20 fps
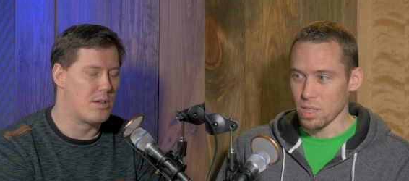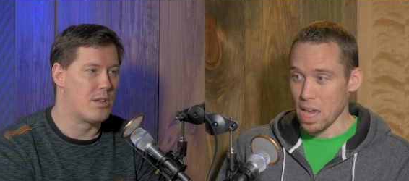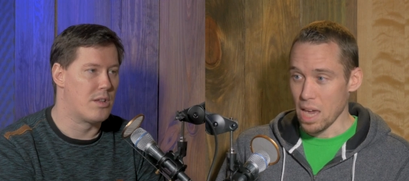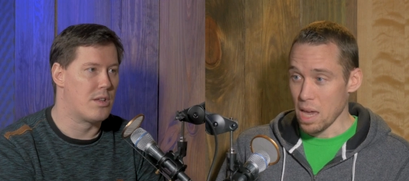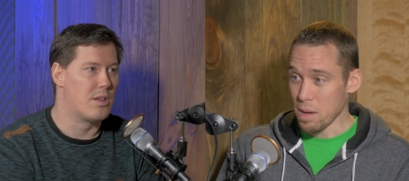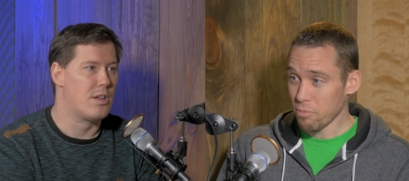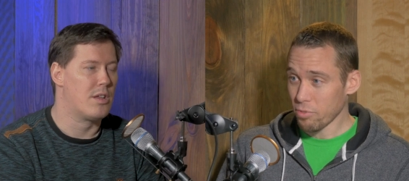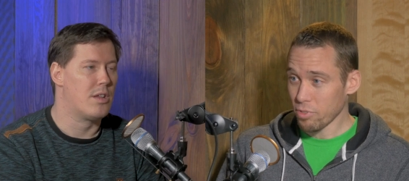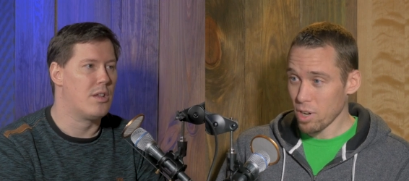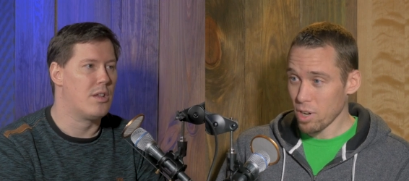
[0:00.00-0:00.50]

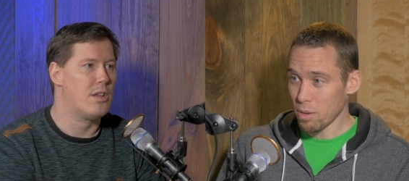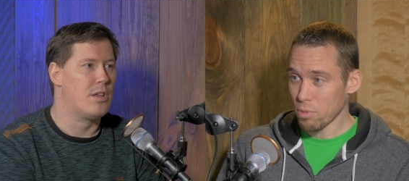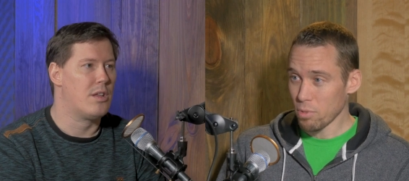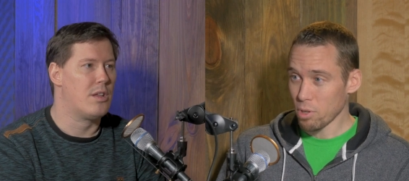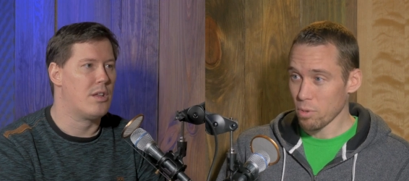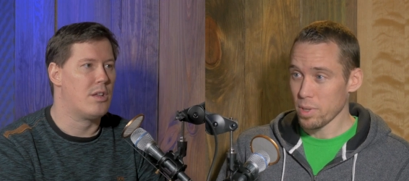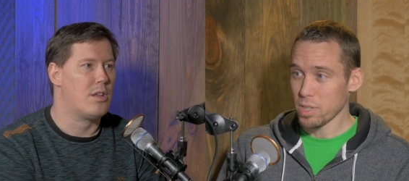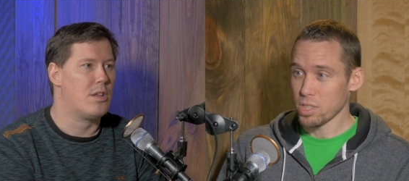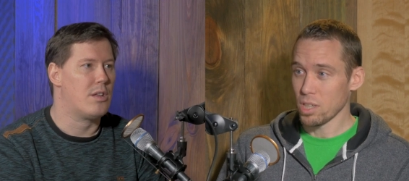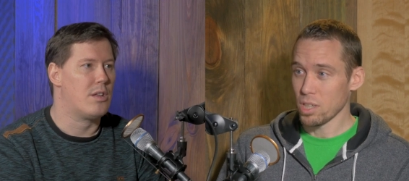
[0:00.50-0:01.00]
Speaker 1: came from
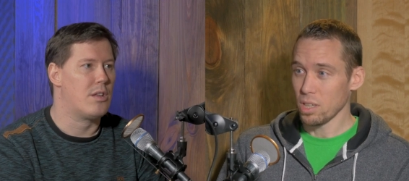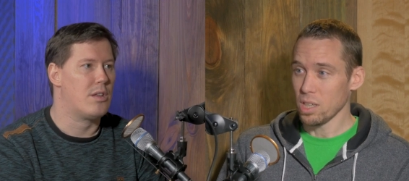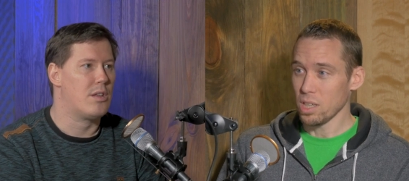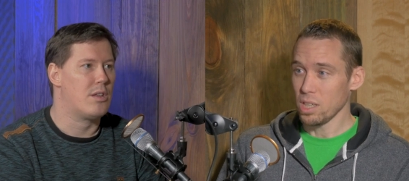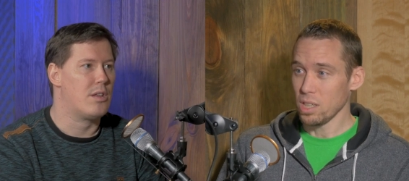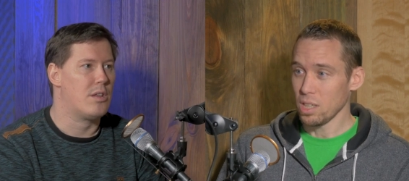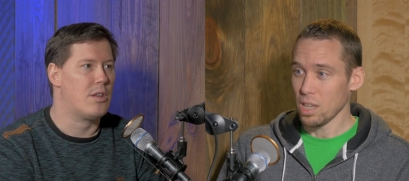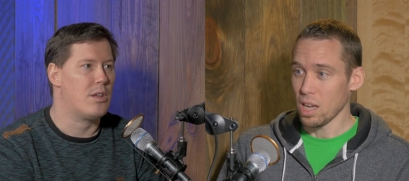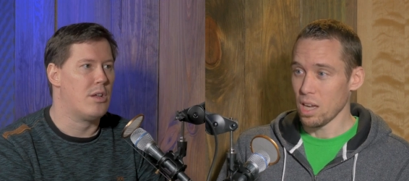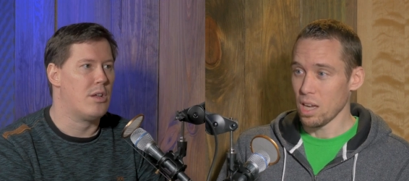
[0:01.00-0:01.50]

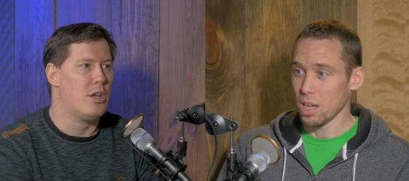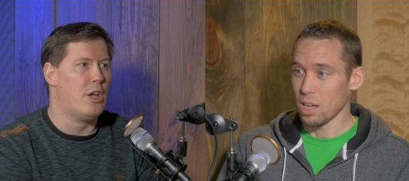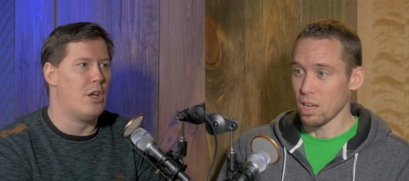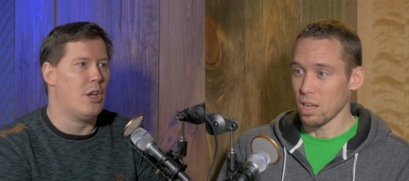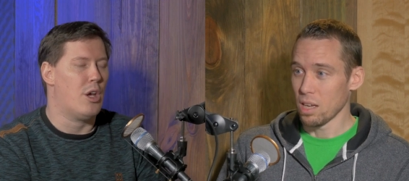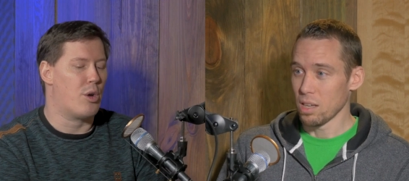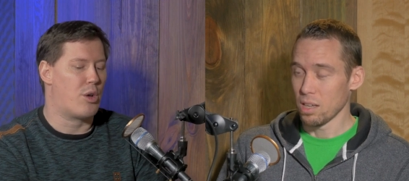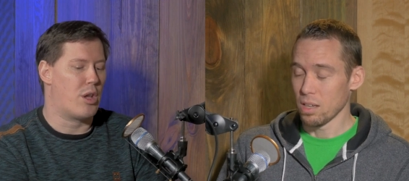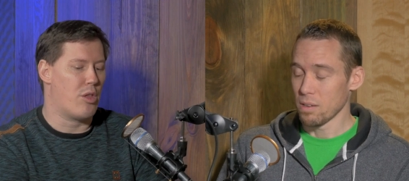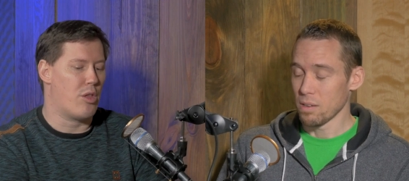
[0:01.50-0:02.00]
originally?
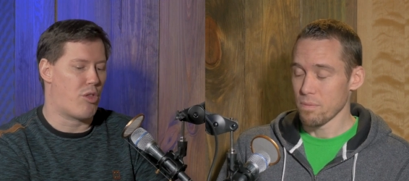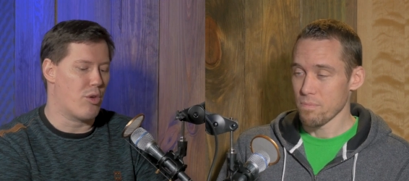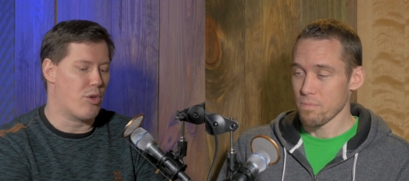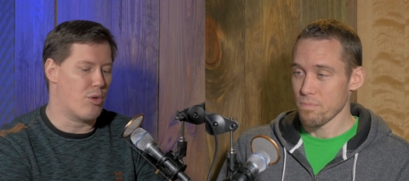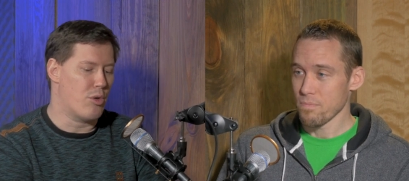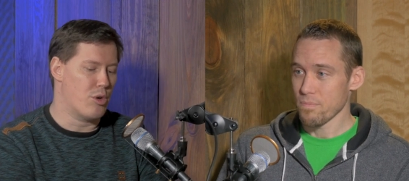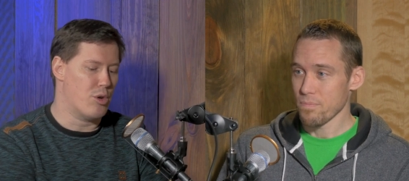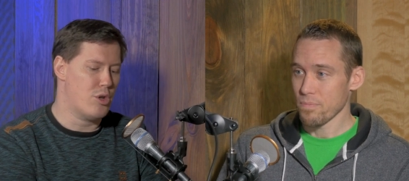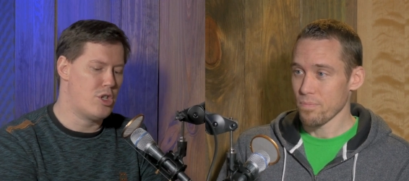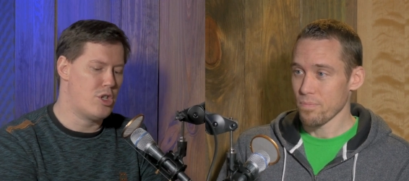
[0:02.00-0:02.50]
Speaker 2: Okay,
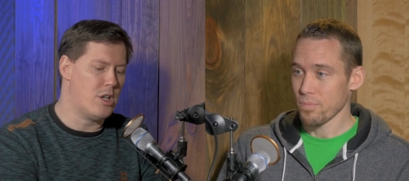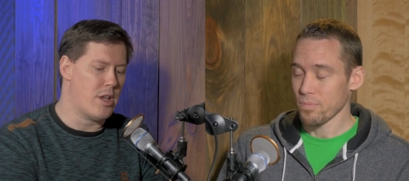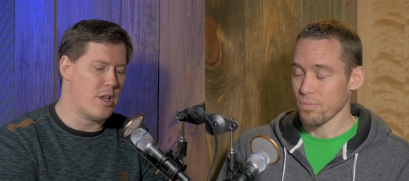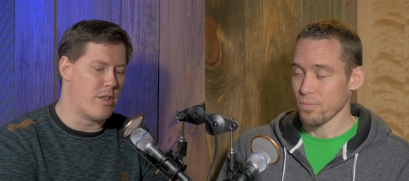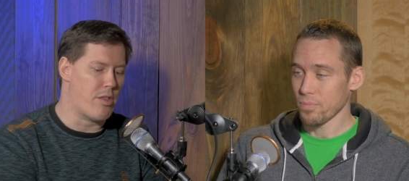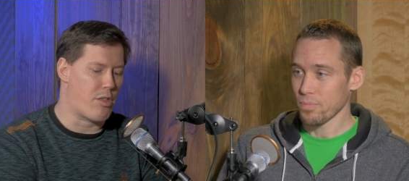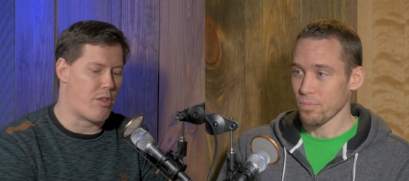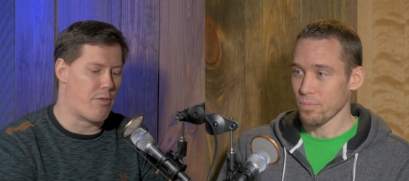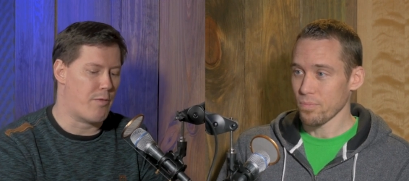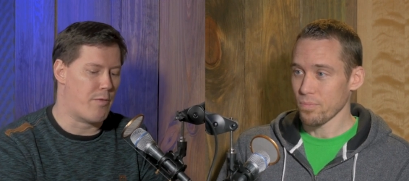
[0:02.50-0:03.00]
so originally
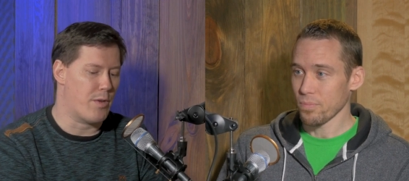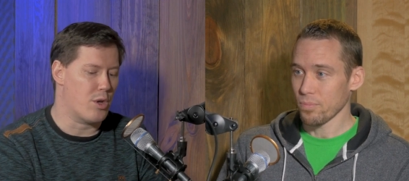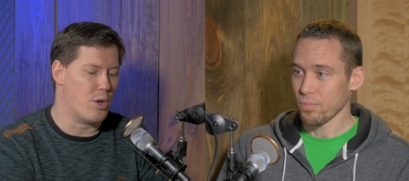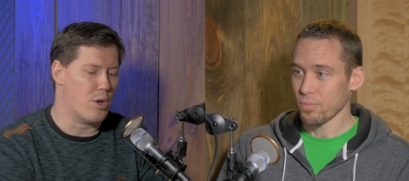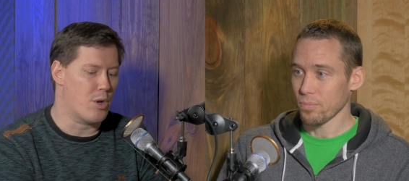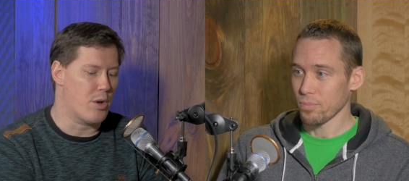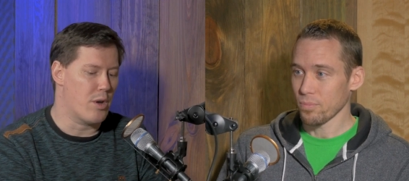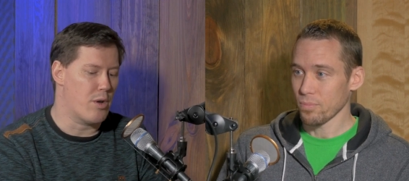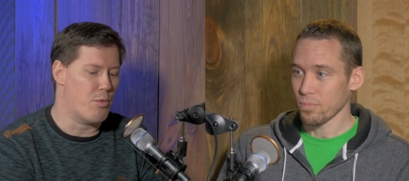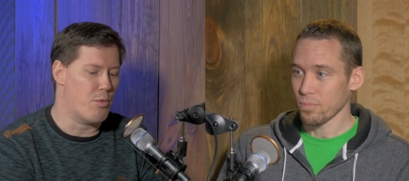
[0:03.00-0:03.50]
this
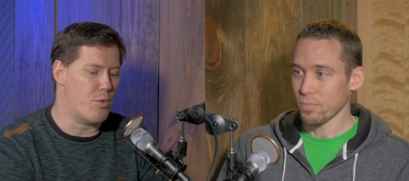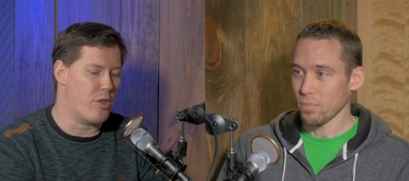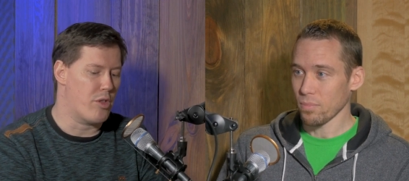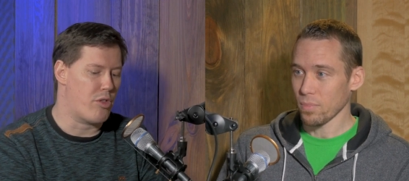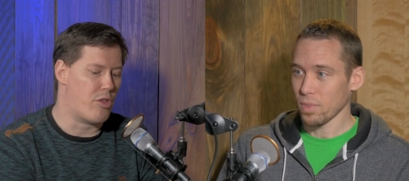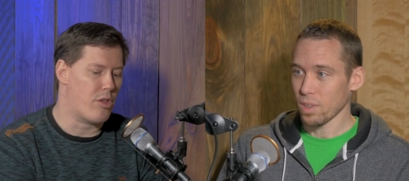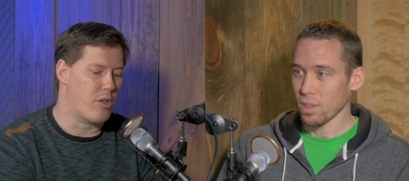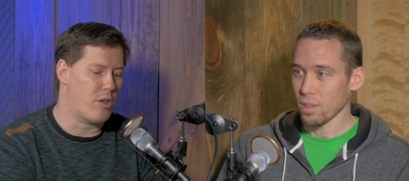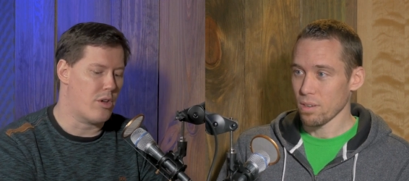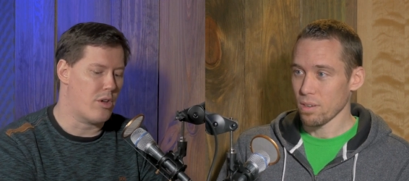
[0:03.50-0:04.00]
figure
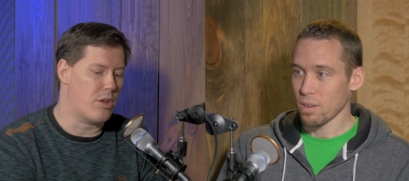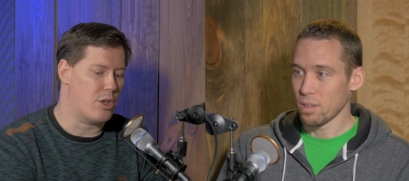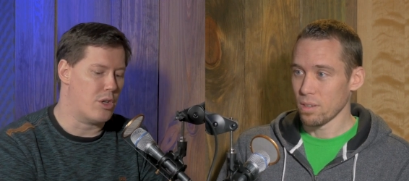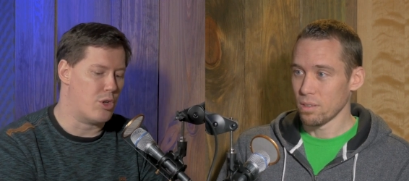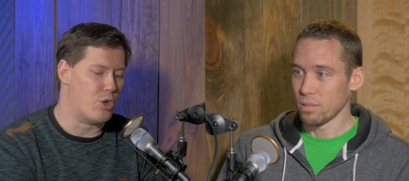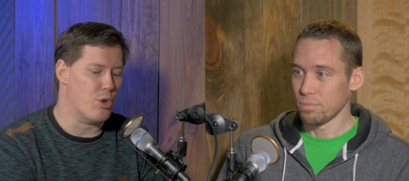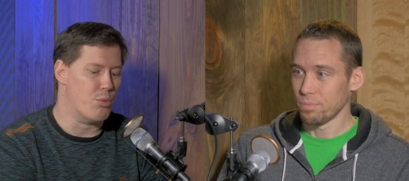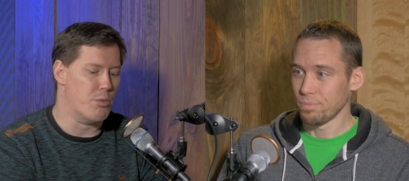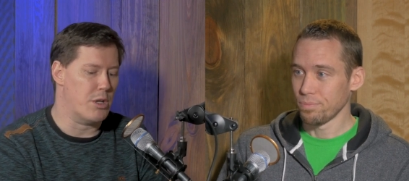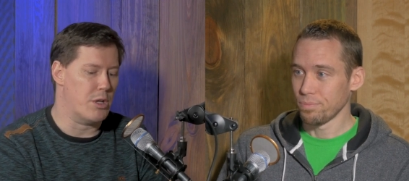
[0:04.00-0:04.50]
was uh,
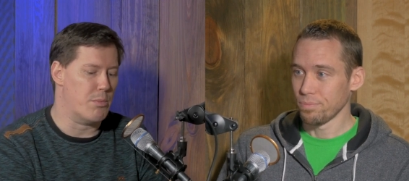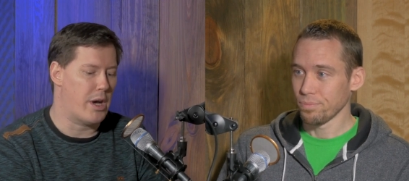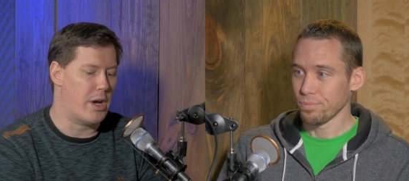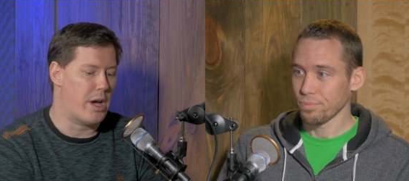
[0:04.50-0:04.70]
determined